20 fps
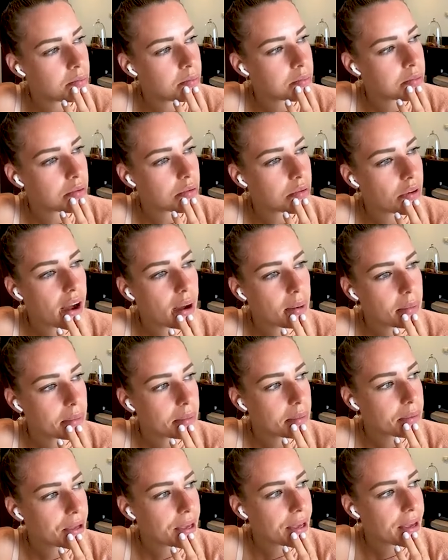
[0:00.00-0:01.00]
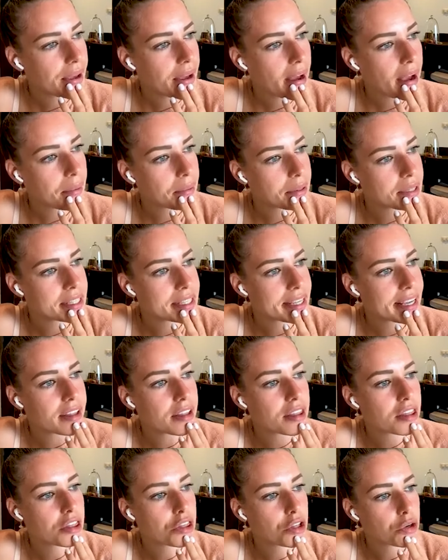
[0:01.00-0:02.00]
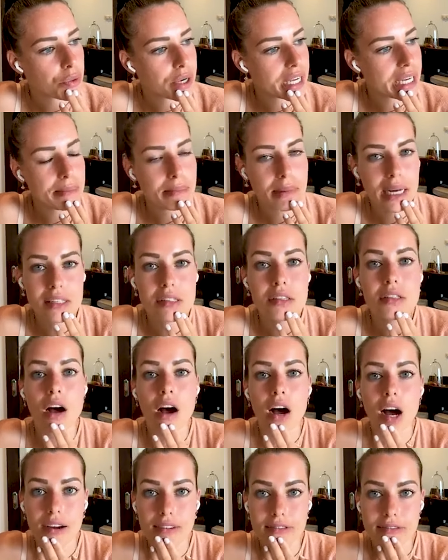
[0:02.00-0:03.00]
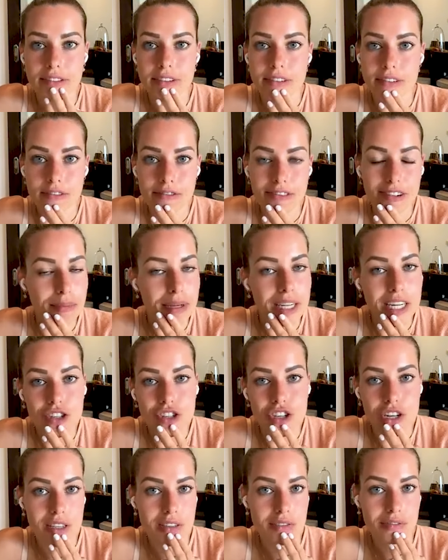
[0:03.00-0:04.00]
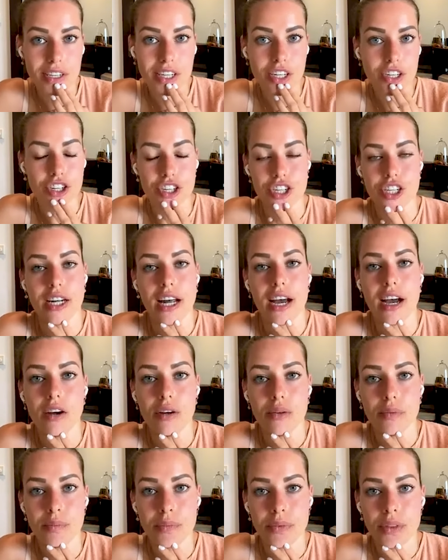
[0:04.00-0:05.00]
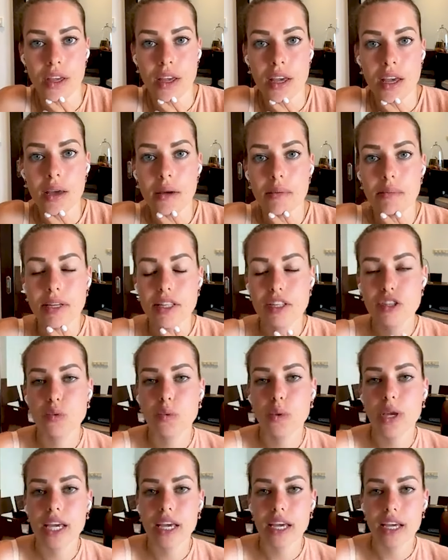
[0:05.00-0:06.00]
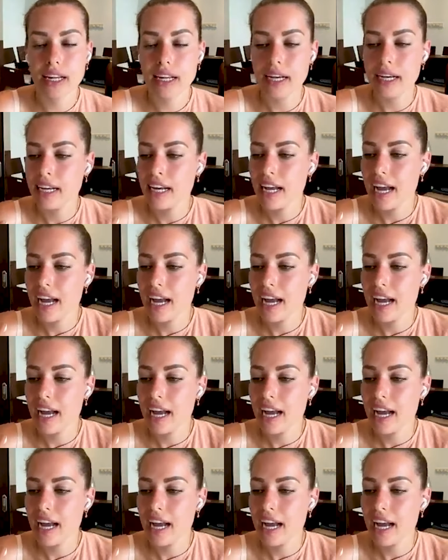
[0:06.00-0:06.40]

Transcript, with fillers: probably, I would say, three months off for me to just figure shit out between